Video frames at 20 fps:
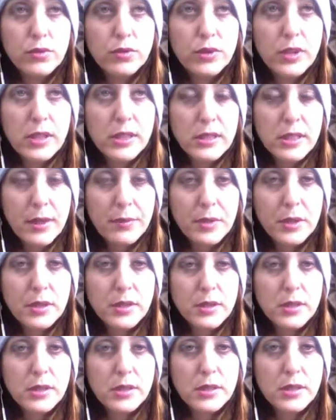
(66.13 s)

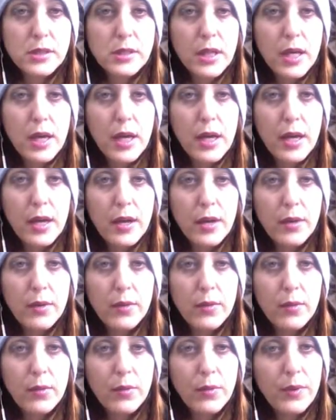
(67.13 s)
acceptance
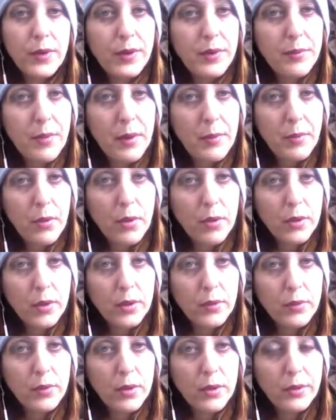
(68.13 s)
with
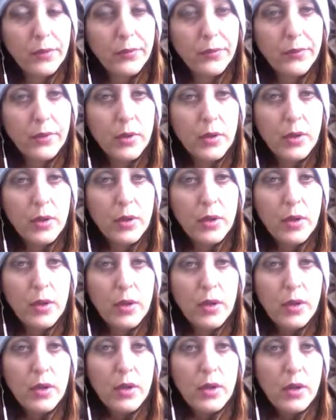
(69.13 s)
bipolar 1
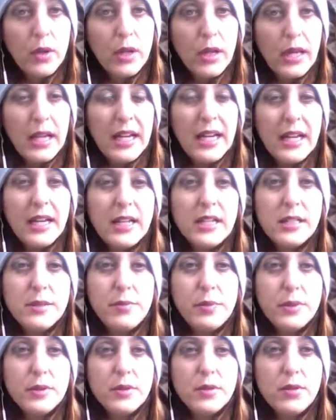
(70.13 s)
has
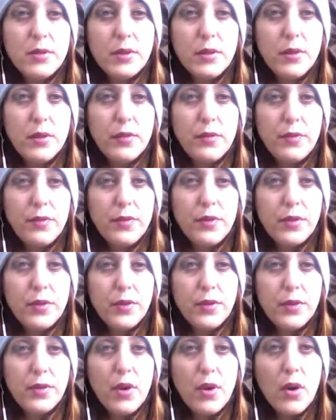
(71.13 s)
been sort of
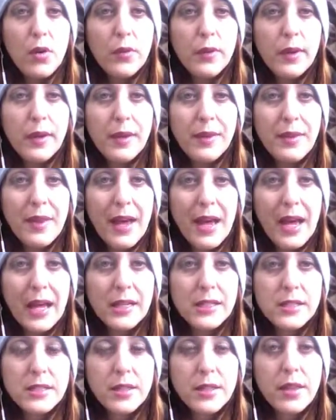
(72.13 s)
knowing
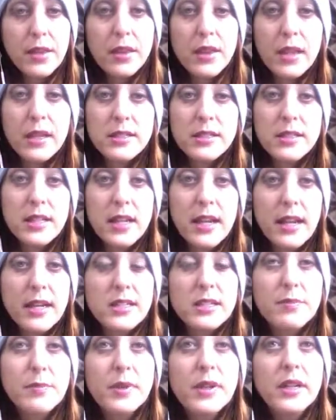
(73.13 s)
that the things that I
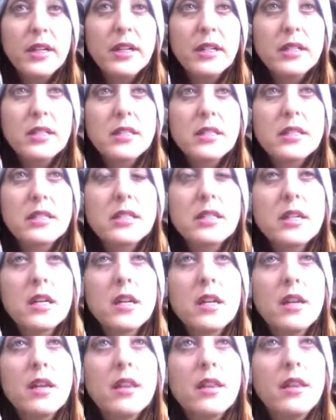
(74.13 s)
experienced,
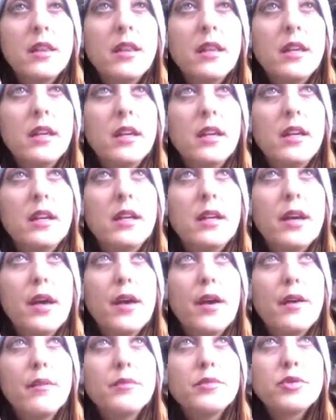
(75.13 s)
the
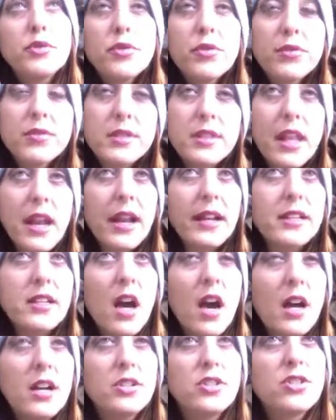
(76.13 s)
truths that I
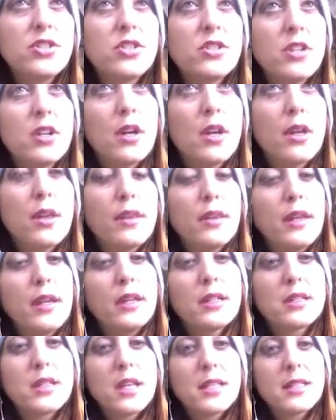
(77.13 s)
touched, the
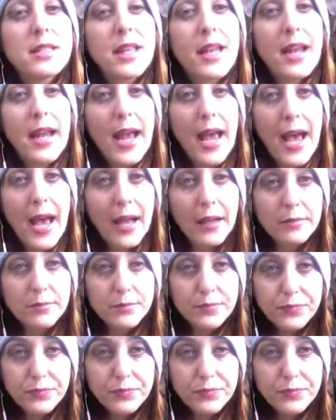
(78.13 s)
insights that I had